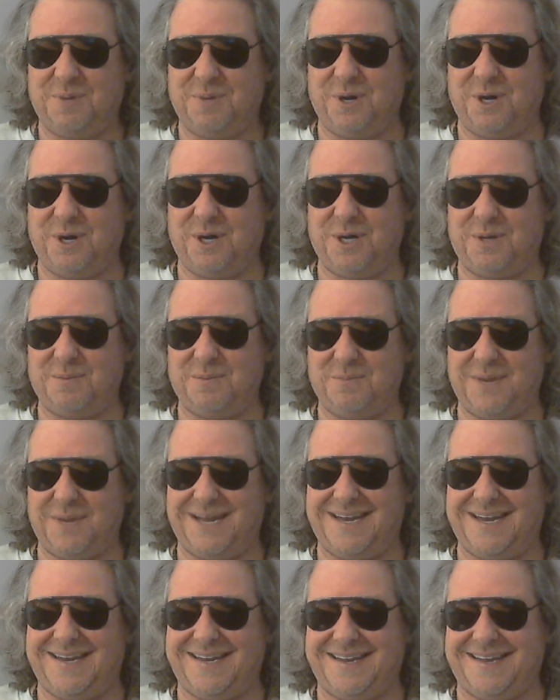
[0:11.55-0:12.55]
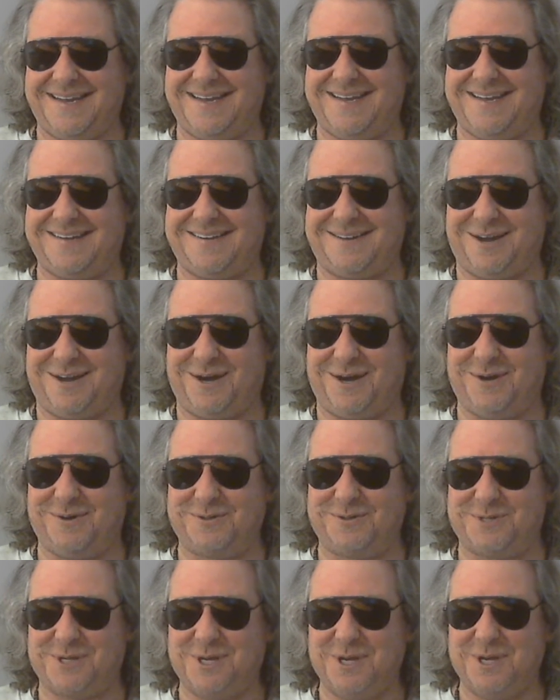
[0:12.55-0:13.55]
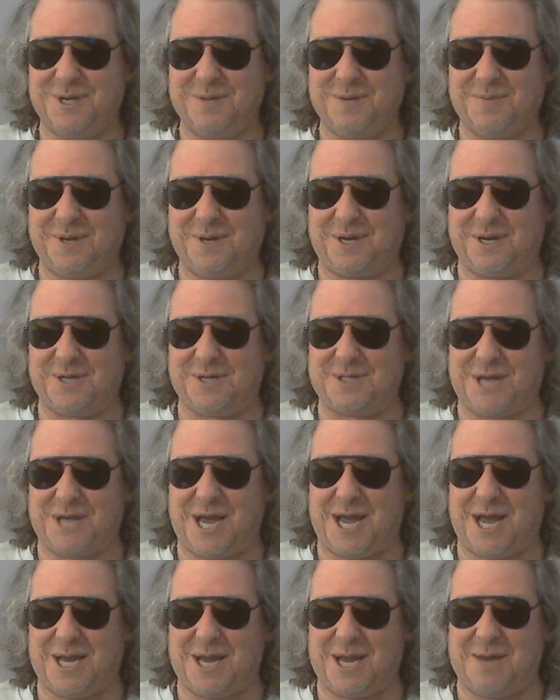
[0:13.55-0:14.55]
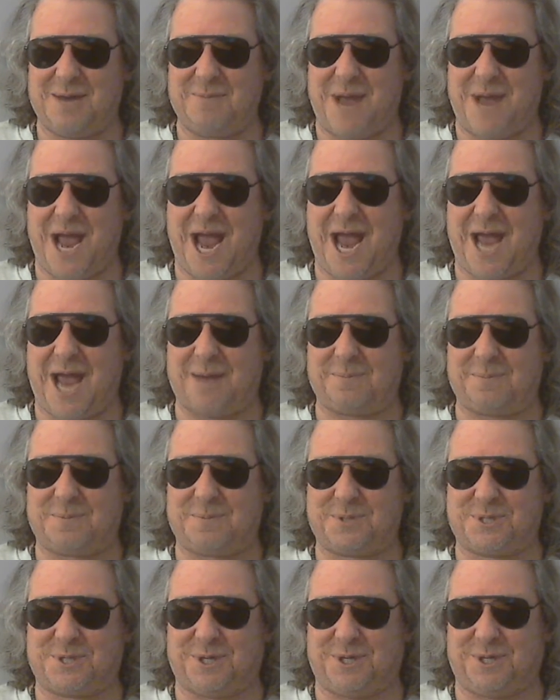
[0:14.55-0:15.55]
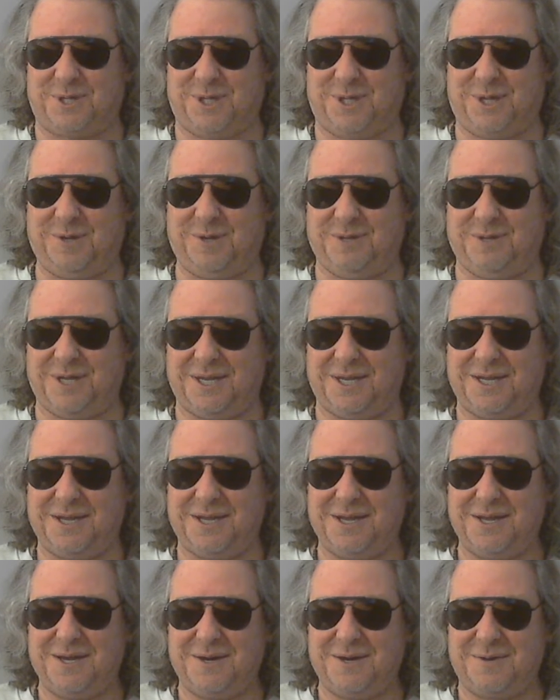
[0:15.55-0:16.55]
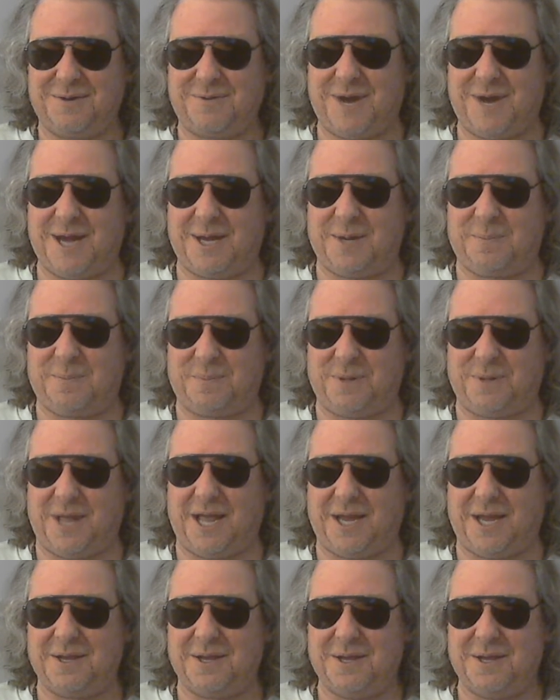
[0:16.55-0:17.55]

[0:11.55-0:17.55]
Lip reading: put me in, coach, because I am absolutely ready to play.